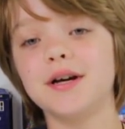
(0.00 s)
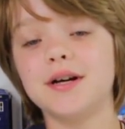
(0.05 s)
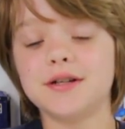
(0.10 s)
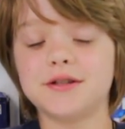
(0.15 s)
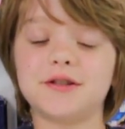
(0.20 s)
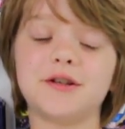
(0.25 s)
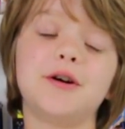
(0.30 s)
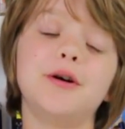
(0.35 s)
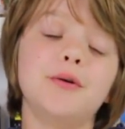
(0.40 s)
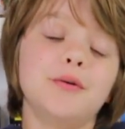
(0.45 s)

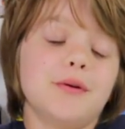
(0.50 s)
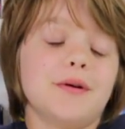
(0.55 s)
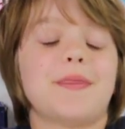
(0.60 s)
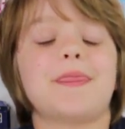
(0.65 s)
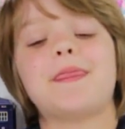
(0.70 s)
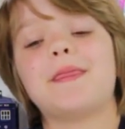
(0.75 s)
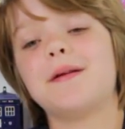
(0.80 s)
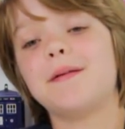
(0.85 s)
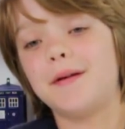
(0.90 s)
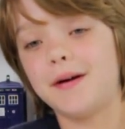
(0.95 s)
So
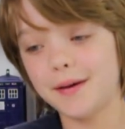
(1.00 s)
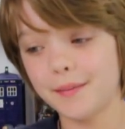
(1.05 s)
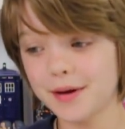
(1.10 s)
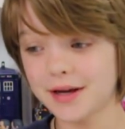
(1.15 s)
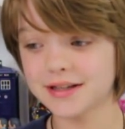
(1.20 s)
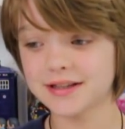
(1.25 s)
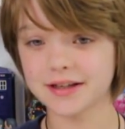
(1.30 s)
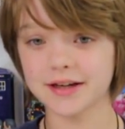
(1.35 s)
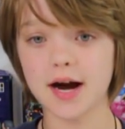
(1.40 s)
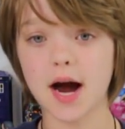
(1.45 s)

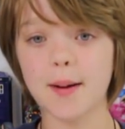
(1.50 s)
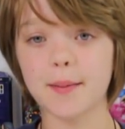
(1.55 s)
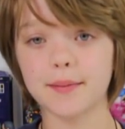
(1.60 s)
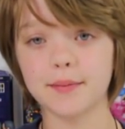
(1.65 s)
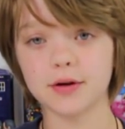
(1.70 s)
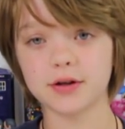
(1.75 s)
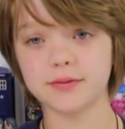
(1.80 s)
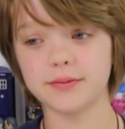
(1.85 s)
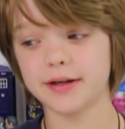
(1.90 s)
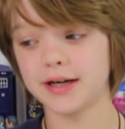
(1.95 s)
amazing comic
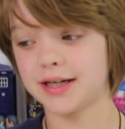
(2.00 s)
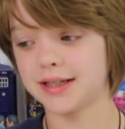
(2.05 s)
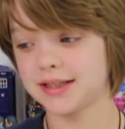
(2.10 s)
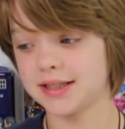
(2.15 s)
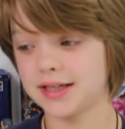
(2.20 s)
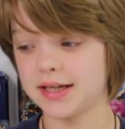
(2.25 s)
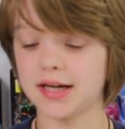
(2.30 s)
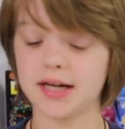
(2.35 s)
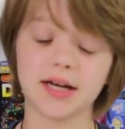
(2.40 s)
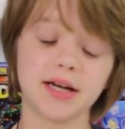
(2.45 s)
books we got
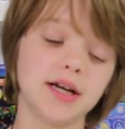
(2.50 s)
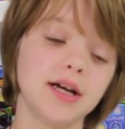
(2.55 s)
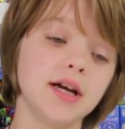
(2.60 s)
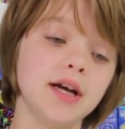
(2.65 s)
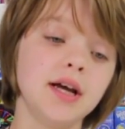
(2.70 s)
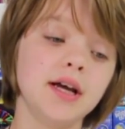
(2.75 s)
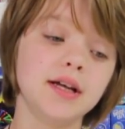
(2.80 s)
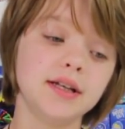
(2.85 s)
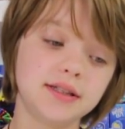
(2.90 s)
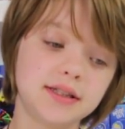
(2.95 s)
today.
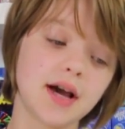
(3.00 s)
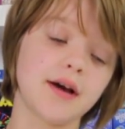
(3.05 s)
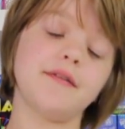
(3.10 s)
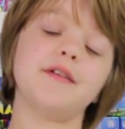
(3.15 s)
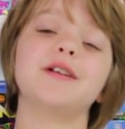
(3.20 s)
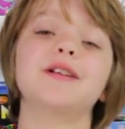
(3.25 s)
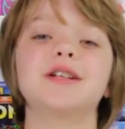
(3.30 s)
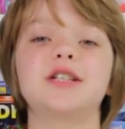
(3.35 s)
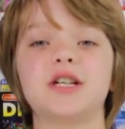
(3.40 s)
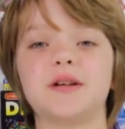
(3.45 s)

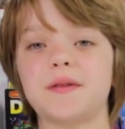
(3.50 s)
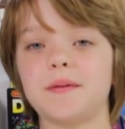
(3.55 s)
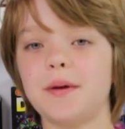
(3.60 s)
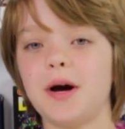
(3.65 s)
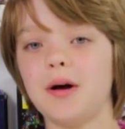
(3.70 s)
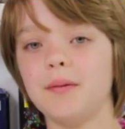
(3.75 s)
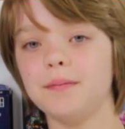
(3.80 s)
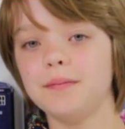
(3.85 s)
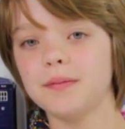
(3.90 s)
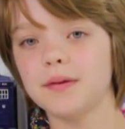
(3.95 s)
Definitely check them
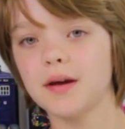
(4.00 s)
out.